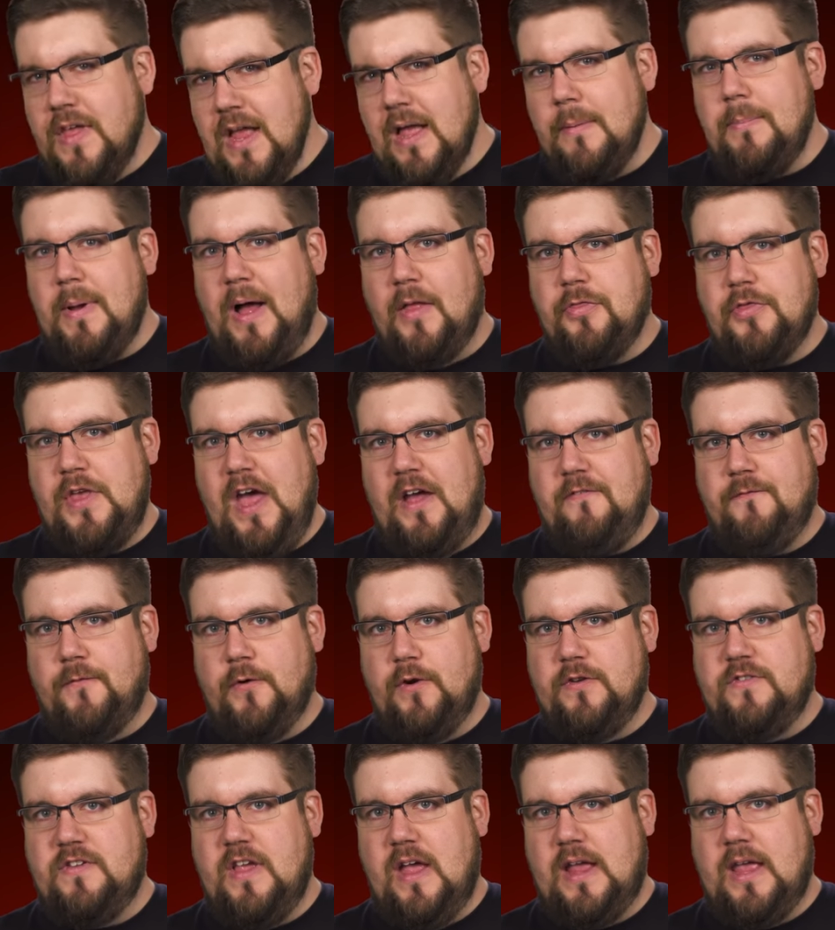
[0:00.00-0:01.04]
Think about that
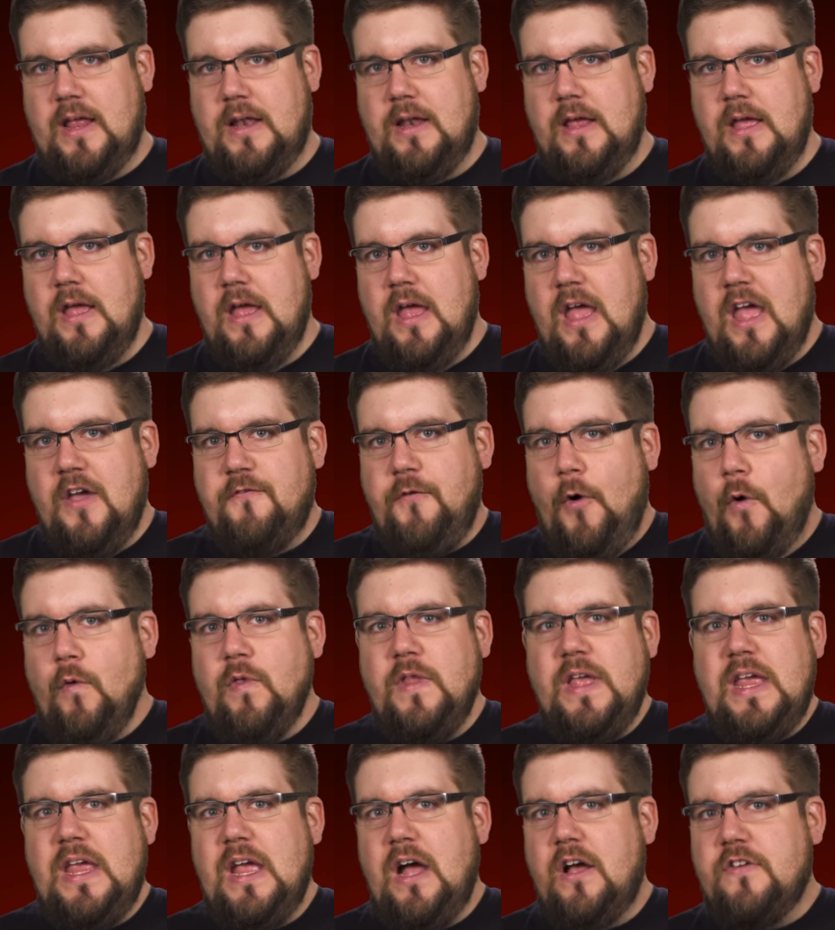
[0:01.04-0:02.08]
for a second. If
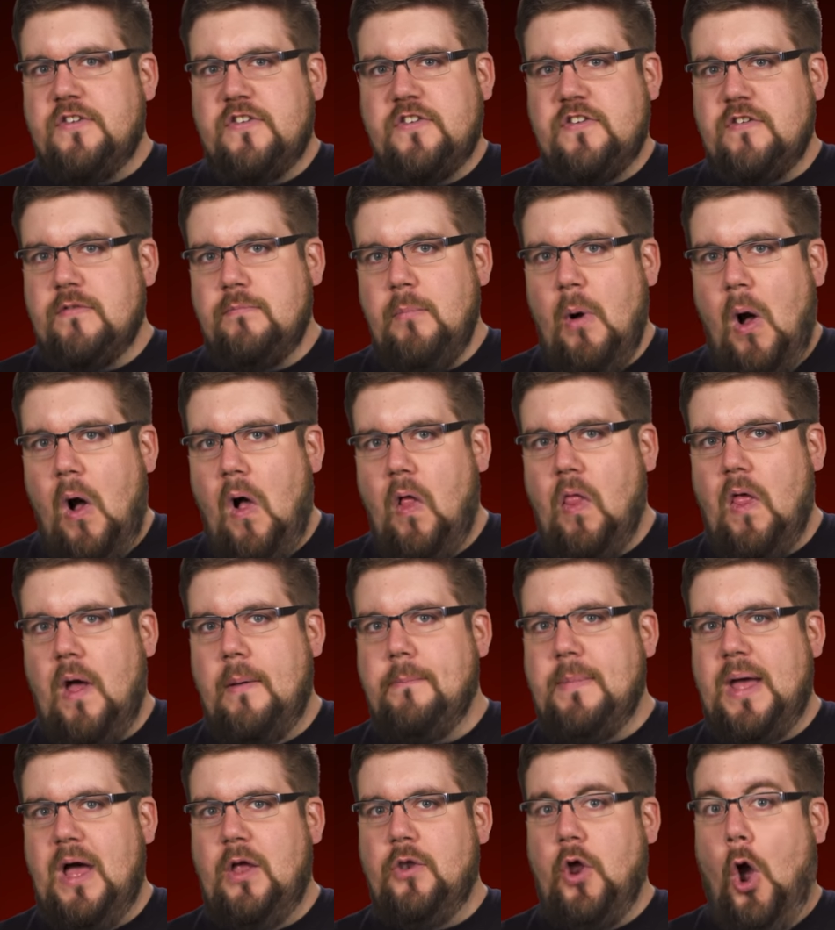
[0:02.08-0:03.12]
only a small
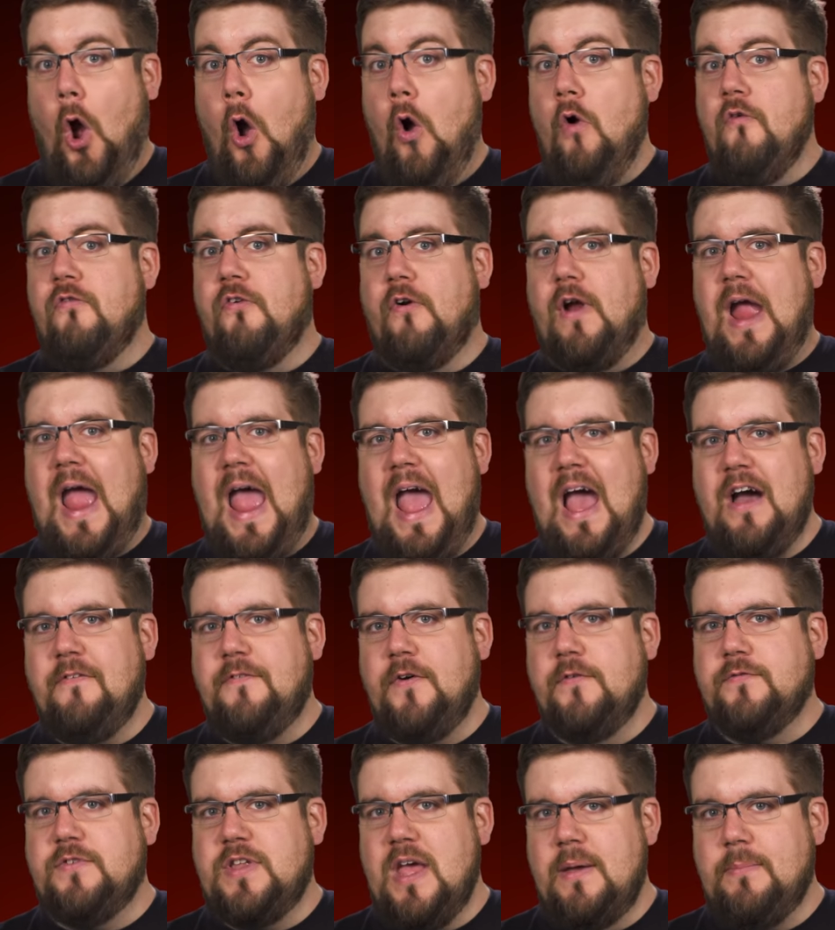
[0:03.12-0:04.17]
amount over
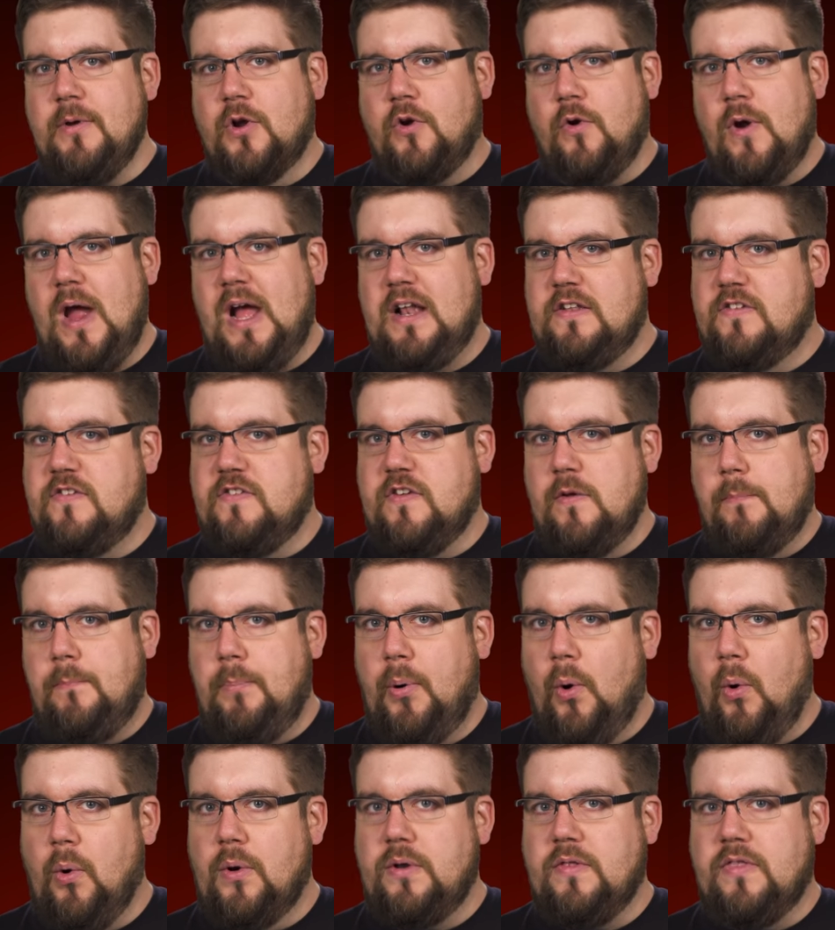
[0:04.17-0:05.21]
half of Democrats
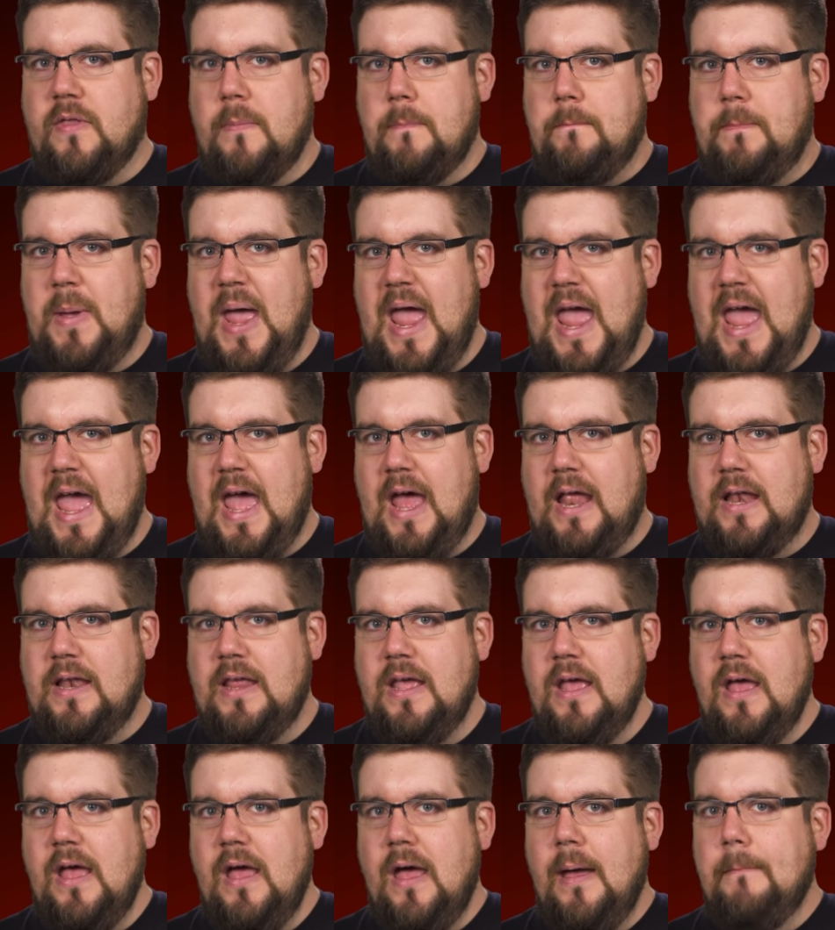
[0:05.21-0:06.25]
support the
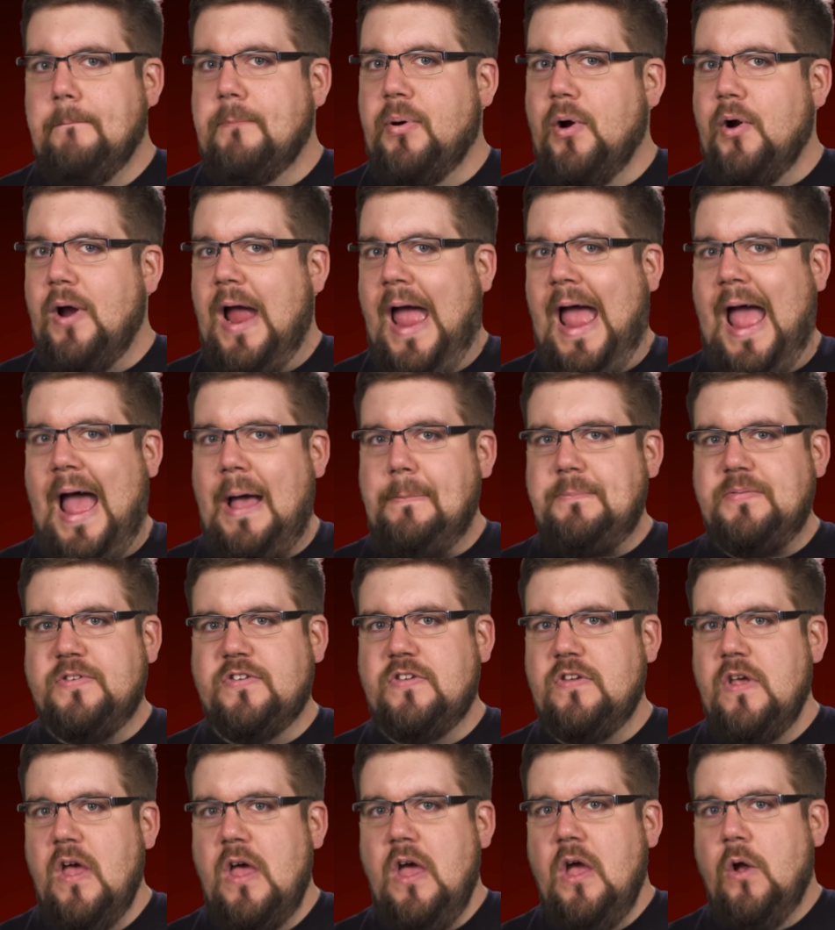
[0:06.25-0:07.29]
ban,
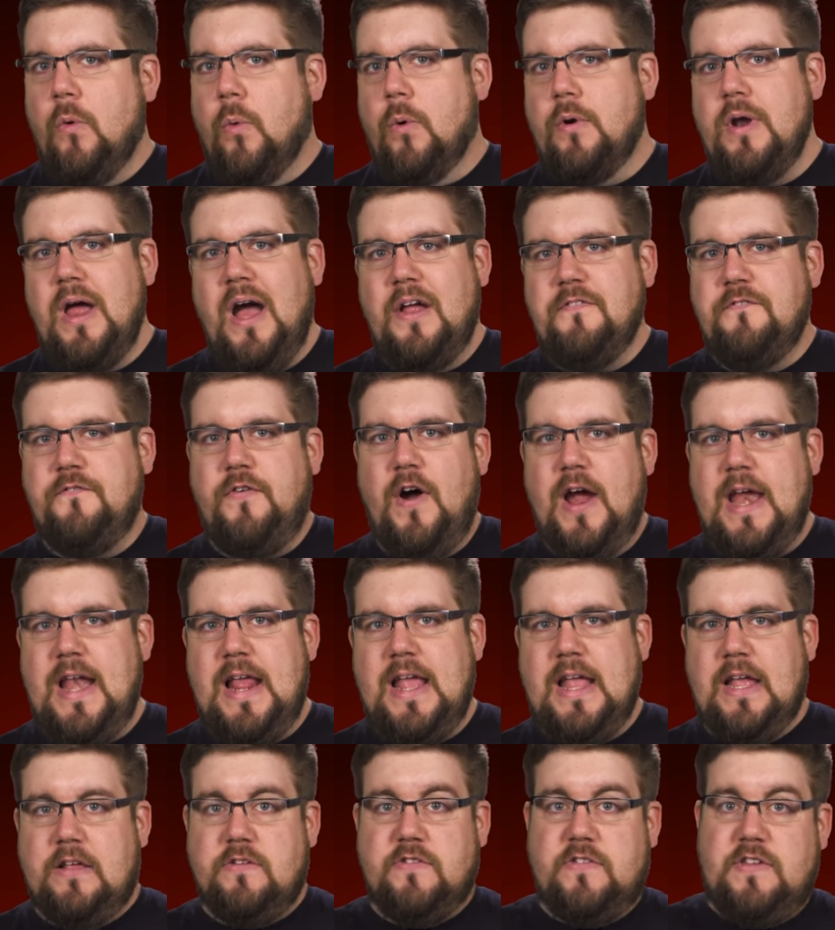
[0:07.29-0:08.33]
perhaps we're not
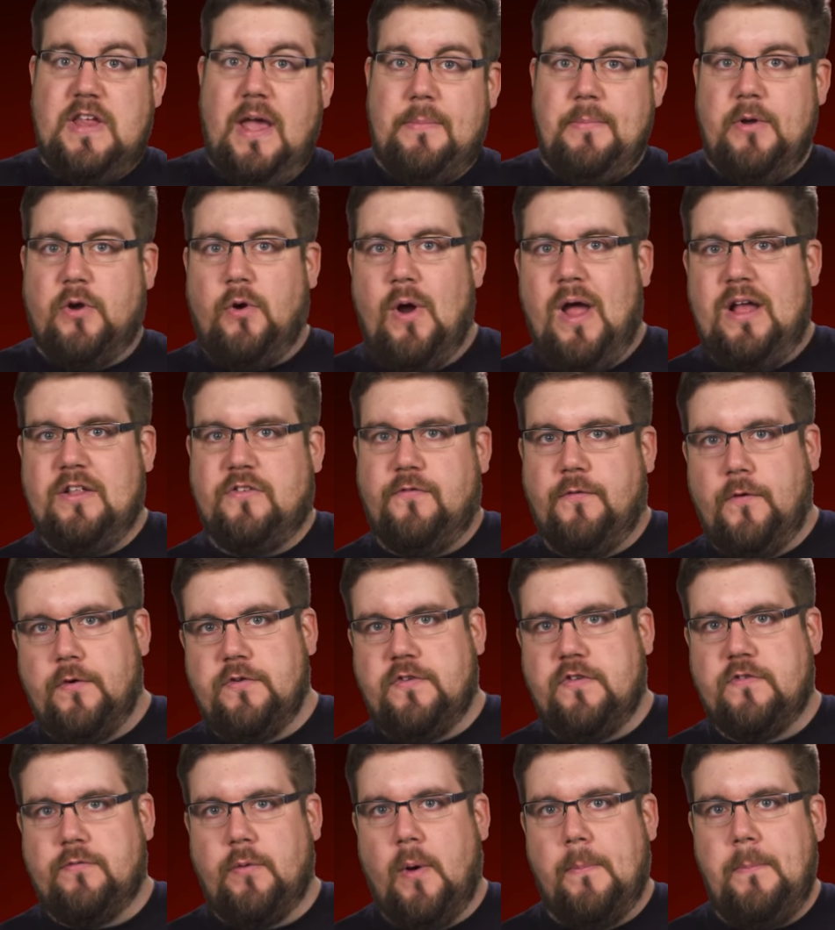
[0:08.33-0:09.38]
fighting as Democrats
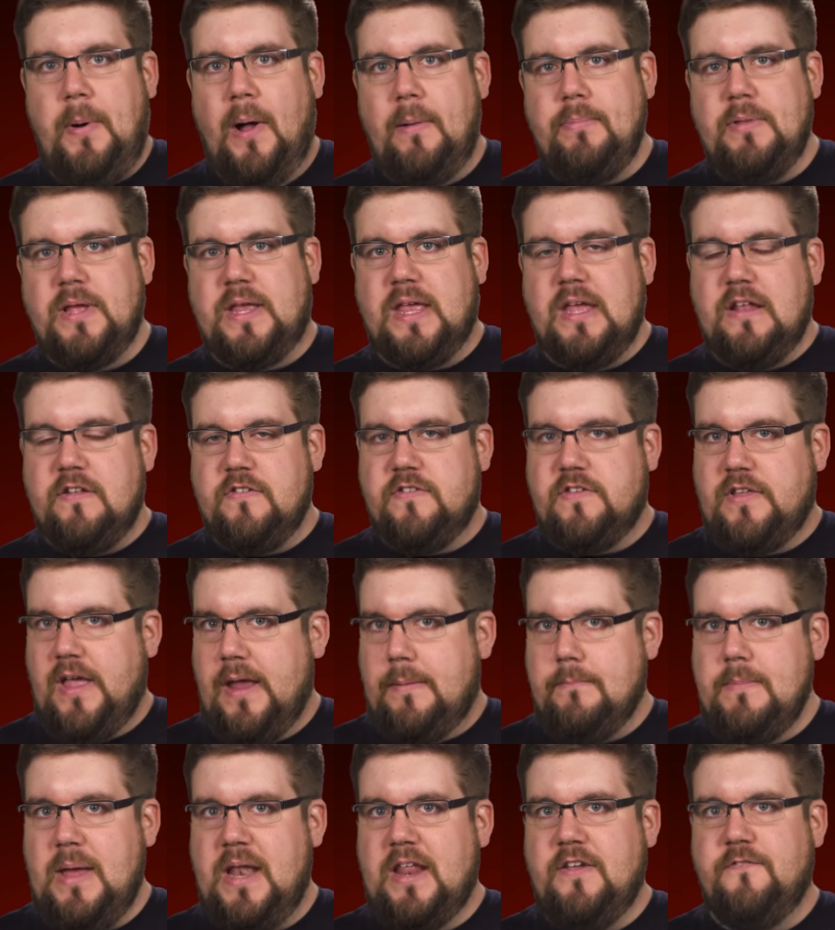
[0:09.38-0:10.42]
versus Republicans
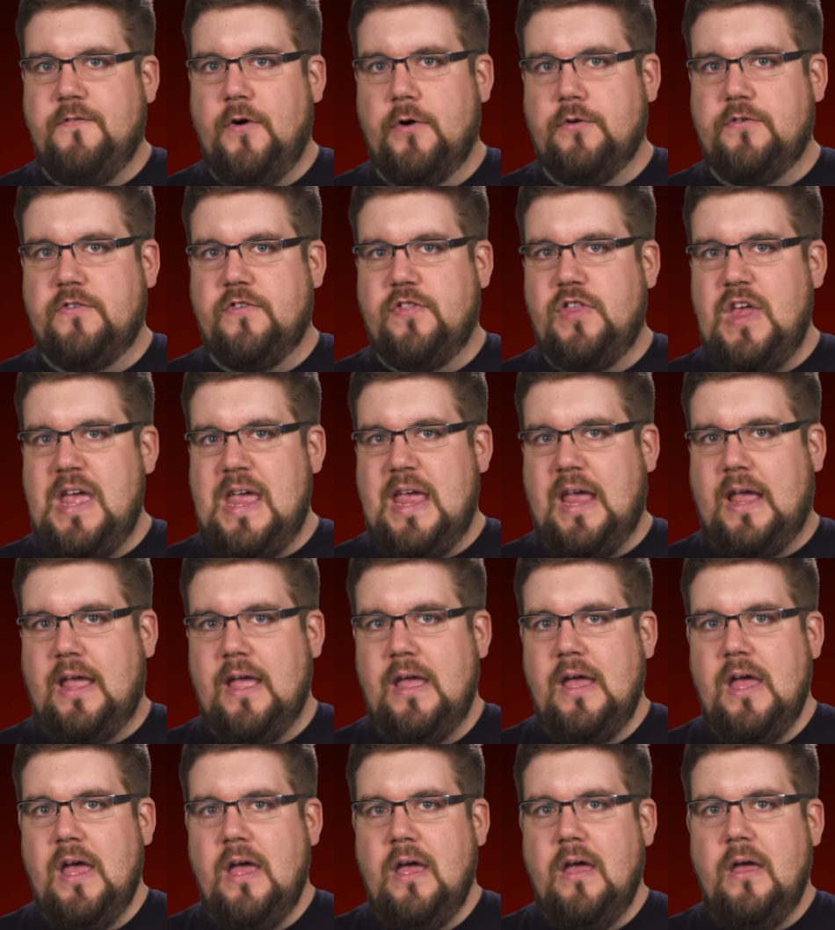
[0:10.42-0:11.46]
like many folks think.